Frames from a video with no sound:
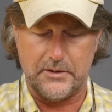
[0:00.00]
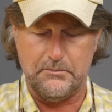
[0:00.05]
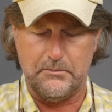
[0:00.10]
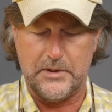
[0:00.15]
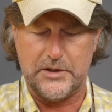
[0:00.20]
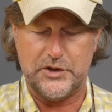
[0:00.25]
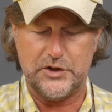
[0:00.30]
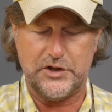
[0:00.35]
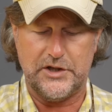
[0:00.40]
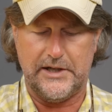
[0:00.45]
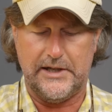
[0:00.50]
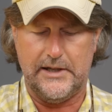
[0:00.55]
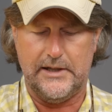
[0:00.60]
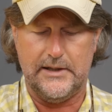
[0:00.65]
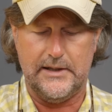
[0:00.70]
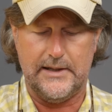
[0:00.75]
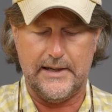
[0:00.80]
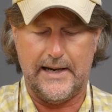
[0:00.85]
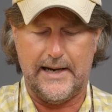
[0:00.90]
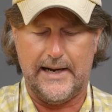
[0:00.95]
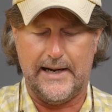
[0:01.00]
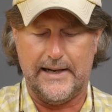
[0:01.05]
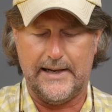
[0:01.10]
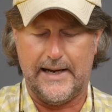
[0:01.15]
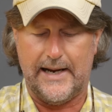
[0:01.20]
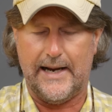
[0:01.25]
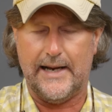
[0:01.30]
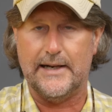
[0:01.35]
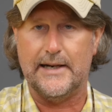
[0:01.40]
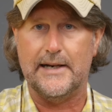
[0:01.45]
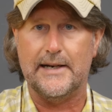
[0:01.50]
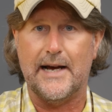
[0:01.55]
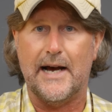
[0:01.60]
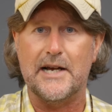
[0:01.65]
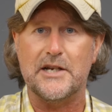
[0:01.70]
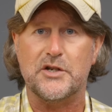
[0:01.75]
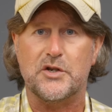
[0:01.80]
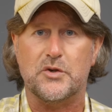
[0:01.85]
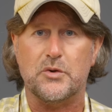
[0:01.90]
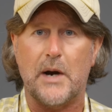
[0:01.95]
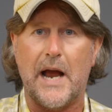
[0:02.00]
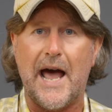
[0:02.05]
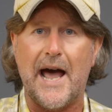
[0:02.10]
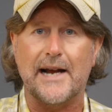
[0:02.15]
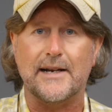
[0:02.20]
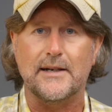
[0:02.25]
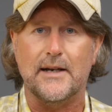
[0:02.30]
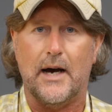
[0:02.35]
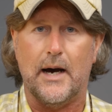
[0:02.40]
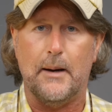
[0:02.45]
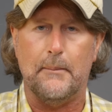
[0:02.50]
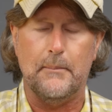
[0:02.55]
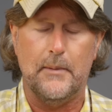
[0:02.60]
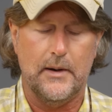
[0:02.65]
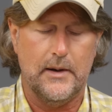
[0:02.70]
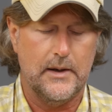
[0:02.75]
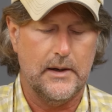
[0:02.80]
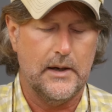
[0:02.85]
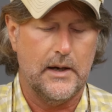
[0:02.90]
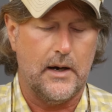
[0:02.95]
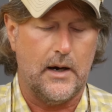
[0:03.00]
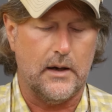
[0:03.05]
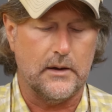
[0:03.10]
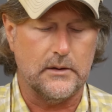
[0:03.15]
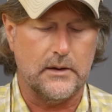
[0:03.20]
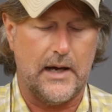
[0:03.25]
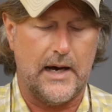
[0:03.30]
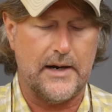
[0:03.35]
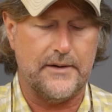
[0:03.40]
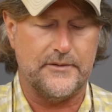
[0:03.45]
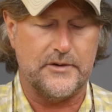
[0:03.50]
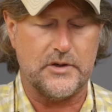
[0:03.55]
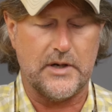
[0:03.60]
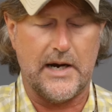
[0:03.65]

a machined and anodized drag knob. A lot of